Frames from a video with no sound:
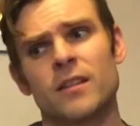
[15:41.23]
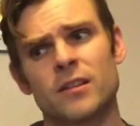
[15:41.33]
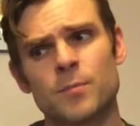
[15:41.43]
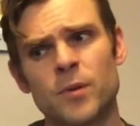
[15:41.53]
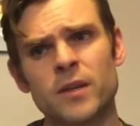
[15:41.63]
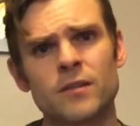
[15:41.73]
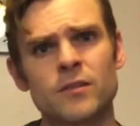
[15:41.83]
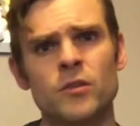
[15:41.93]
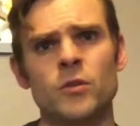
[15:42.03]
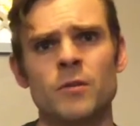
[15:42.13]
This brings us
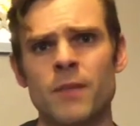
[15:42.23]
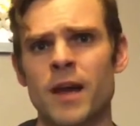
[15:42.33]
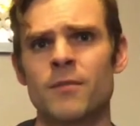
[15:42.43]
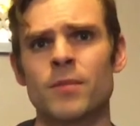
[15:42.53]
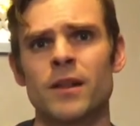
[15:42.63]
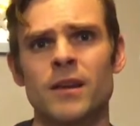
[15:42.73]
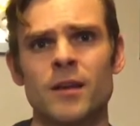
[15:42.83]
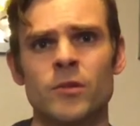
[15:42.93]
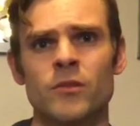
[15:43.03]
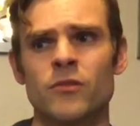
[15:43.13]
to a man by the
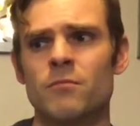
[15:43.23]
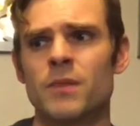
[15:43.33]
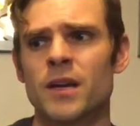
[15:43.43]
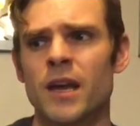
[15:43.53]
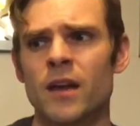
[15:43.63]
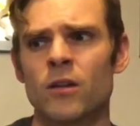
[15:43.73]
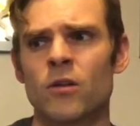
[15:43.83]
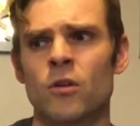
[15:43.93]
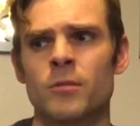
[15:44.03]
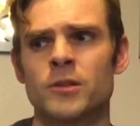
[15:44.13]
name of Mikhail
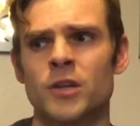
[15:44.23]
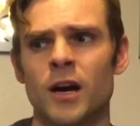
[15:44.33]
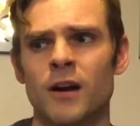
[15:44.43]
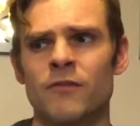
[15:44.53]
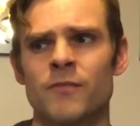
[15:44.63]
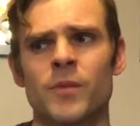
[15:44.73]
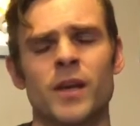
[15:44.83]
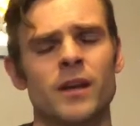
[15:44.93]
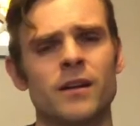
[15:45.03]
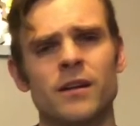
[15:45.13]
Gorbachev,
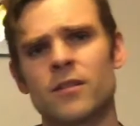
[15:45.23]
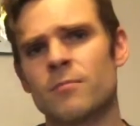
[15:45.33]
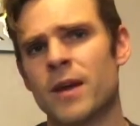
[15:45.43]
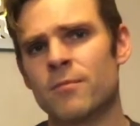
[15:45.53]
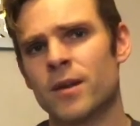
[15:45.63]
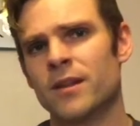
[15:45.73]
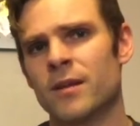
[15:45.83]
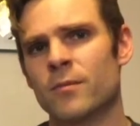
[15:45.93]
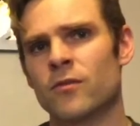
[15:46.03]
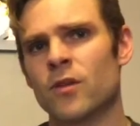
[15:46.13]
and another man by the
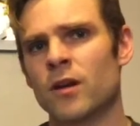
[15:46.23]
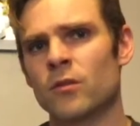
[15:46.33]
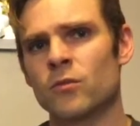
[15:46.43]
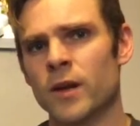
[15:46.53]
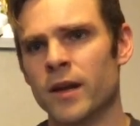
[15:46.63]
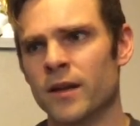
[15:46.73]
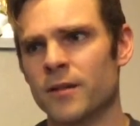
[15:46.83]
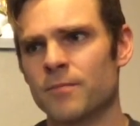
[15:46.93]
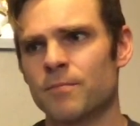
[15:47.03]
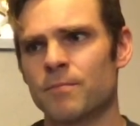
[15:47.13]
name of Ronald
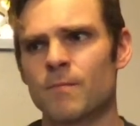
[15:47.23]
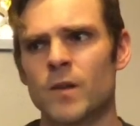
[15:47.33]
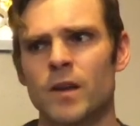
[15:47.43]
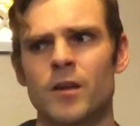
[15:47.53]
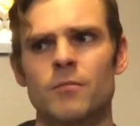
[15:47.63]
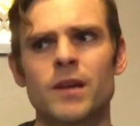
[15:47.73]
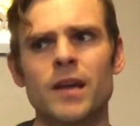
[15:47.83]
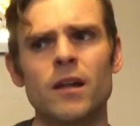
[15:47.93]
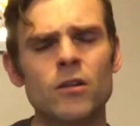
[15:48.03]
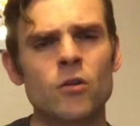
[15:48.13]
Reagan.
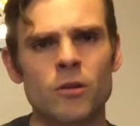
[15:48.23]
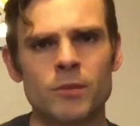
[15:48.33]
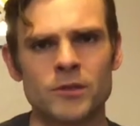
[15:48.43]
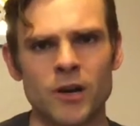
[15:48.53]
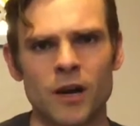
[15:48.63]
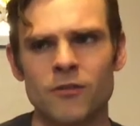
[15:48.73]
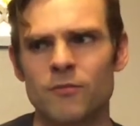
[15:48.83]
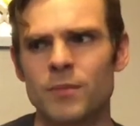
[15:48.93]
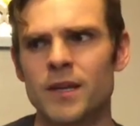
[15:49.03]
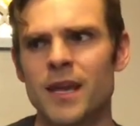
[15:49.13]
Mikhail Gorbachev
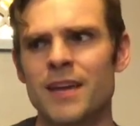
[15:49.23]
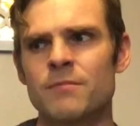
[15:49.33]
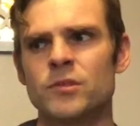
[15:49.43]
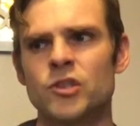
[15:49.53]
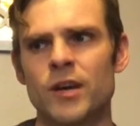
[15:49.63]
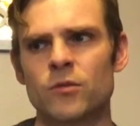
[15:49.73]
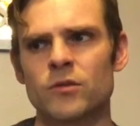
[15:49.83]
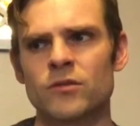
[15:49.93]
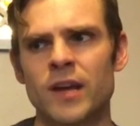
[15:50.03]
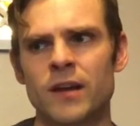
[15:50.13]
became General
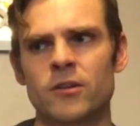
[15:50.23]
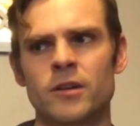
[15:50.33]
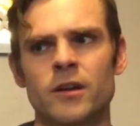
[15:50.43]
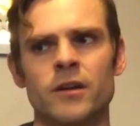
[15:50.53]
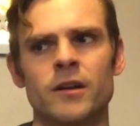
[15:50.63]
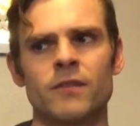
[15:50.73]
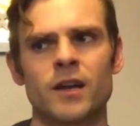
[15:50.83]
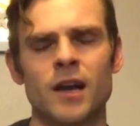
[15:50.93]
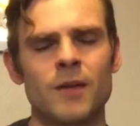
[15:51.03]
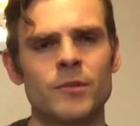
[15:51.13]
Secretary of the
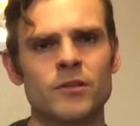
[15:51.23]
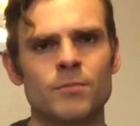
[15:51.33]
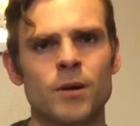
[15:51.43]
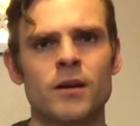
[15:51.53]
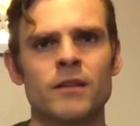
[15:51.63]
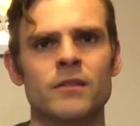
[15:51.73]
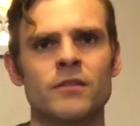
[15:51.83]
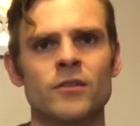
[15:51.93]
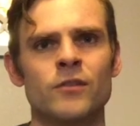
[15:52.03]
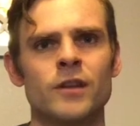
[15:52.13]
Communist Party of the
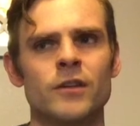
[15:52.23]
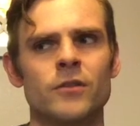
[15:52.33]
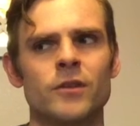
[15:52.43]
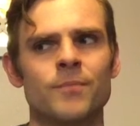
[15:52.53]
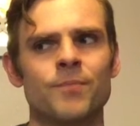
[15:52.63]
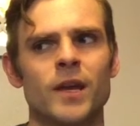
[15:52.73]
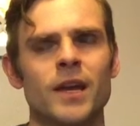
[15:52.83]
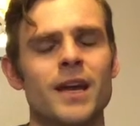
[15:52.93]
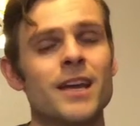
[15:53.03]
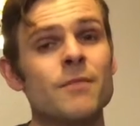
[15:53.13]
Soviet Union
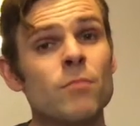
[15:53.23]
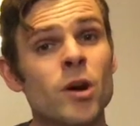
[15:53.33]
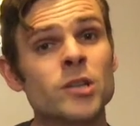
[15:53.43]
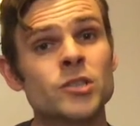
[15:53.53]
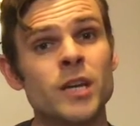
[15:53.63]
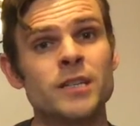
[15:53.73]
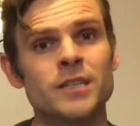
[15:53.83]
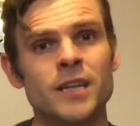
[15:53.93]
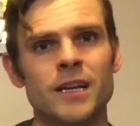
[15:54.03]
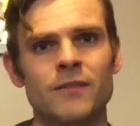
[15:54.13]
in March
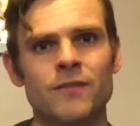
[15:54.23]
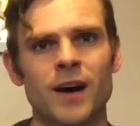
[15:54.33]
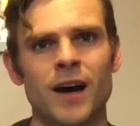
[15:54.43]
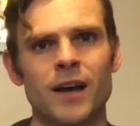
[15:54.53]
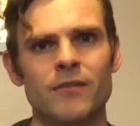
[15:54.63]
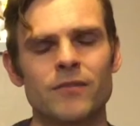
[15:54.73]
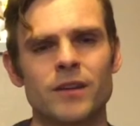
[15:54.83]
1985.